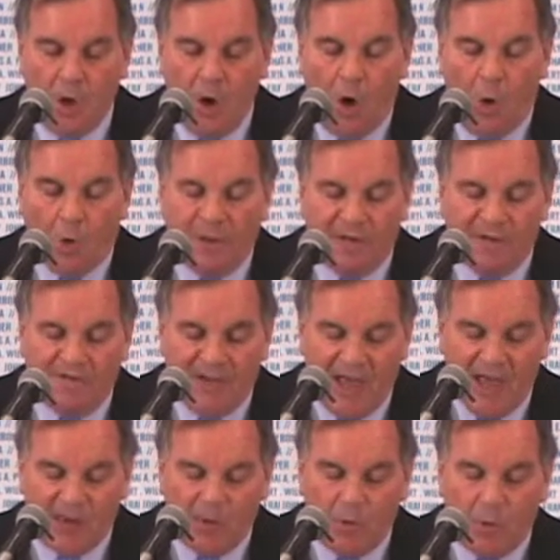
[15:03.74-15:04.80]
Only
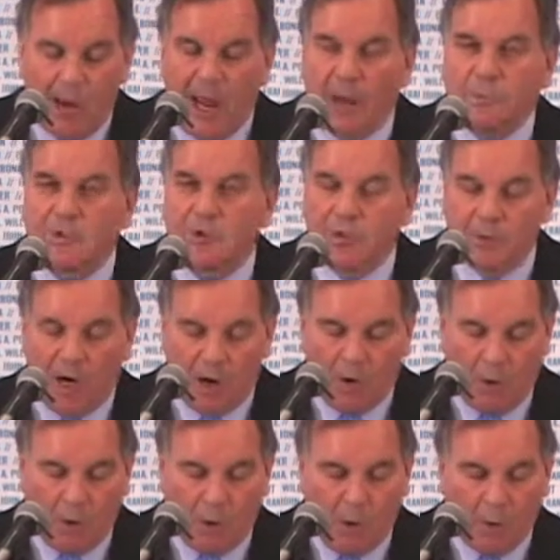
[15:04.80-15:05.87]
Nevada and New Hampshire
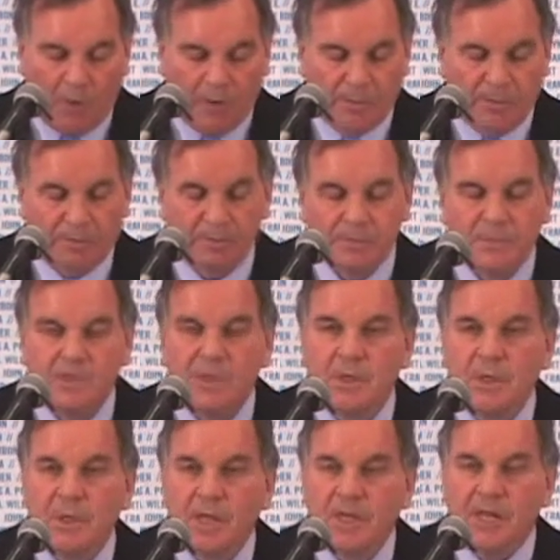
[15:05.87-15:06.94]
are lower.
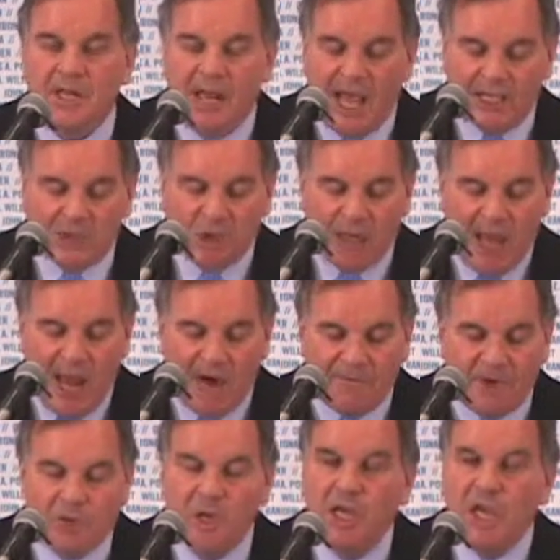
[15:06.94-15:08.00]
The national
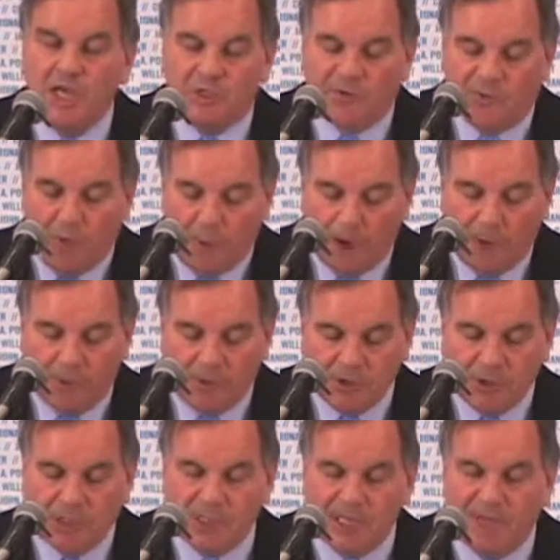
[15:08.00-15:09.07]
average is
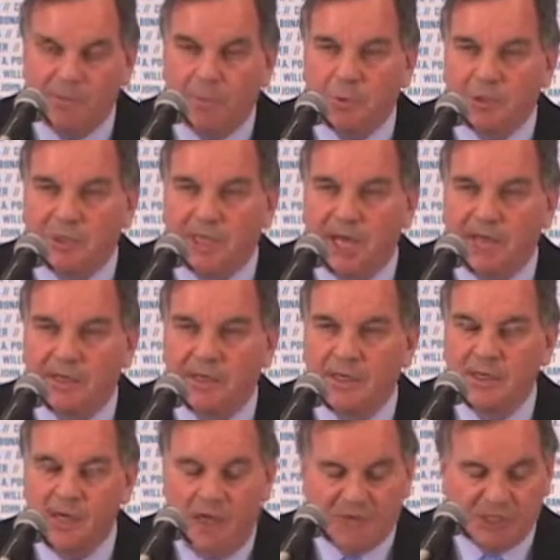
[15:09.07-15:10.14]
47%
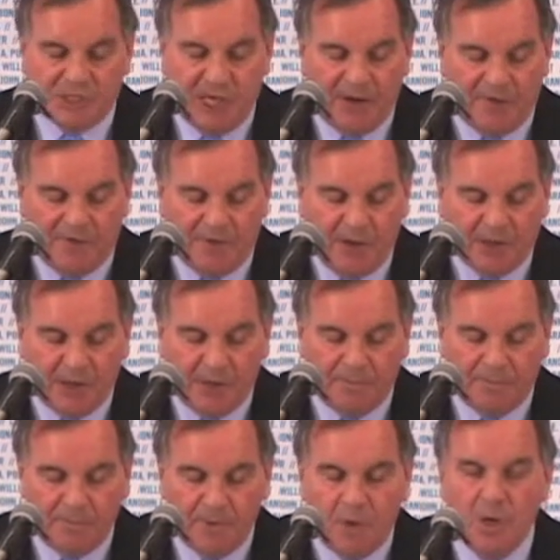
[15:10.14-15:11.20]
of state funding,
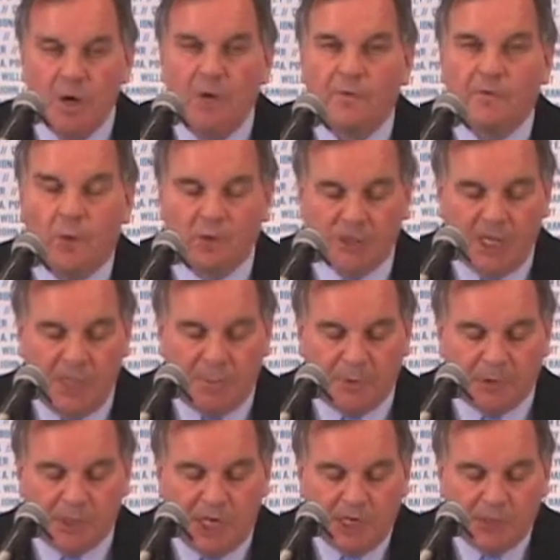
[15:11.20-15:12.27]
14
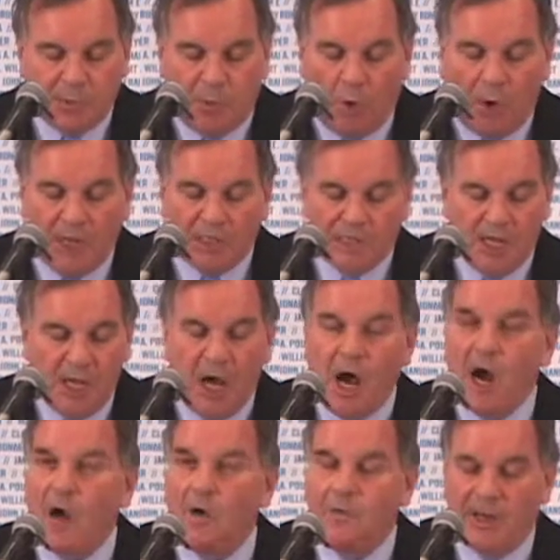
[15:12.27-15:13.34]
percentage points
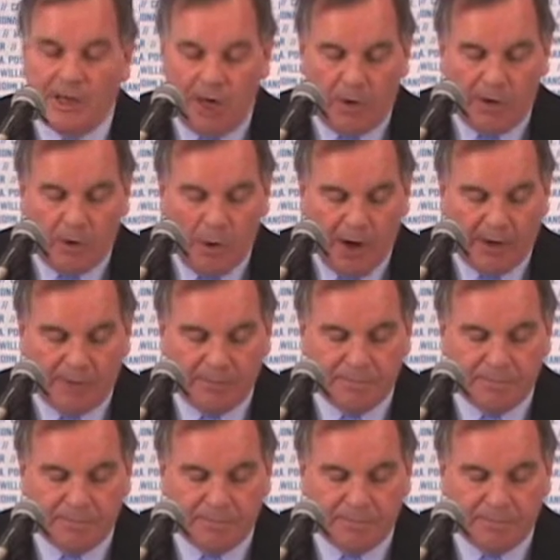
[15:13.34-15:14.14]
higher than Illinois.